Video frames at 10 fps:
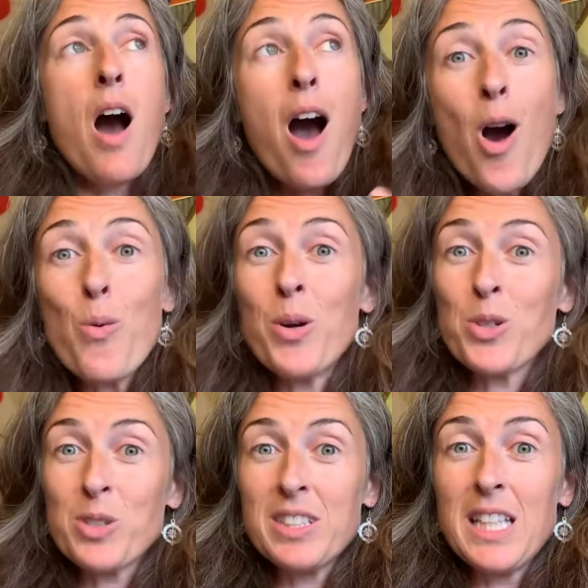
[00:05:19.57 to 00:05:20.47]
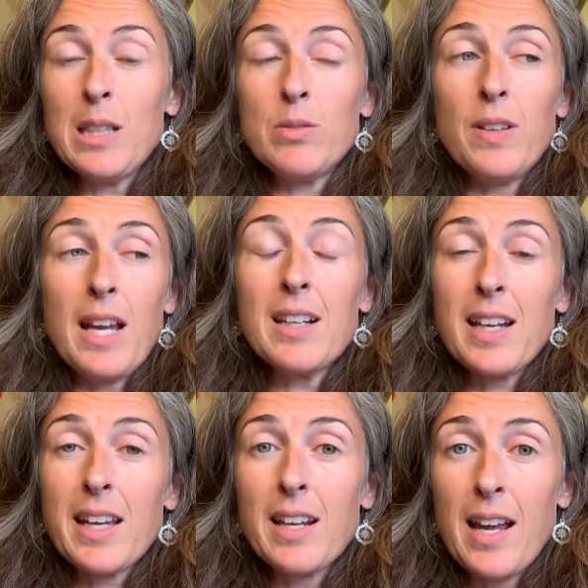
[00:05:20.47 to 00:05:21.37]
Oh, what a relief. And
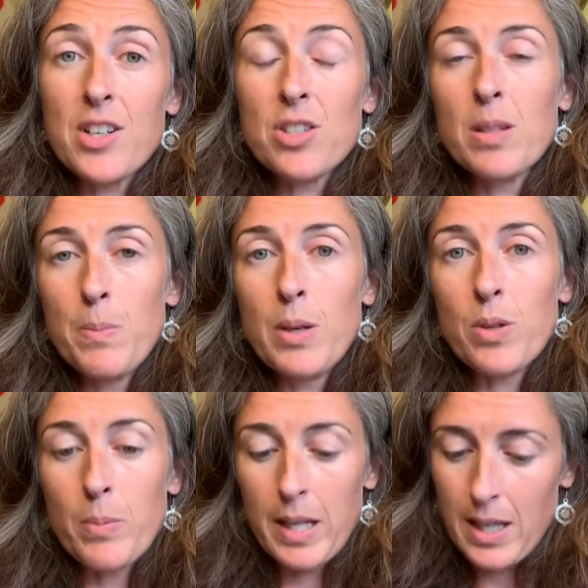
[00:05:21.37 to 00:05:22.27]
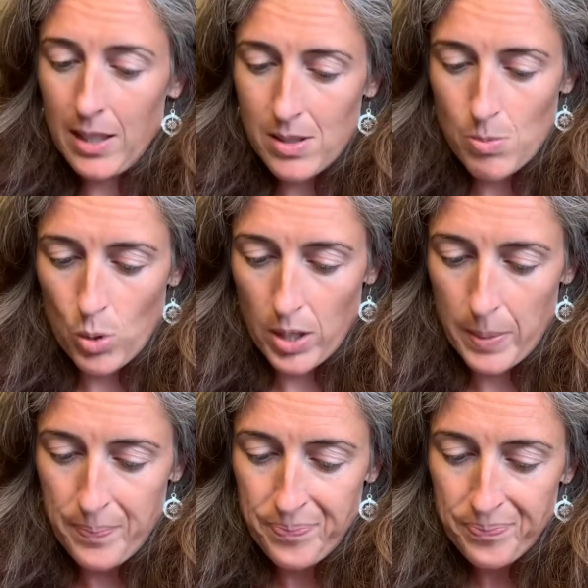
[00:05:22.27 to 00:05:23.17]
I can actually be with my kids more.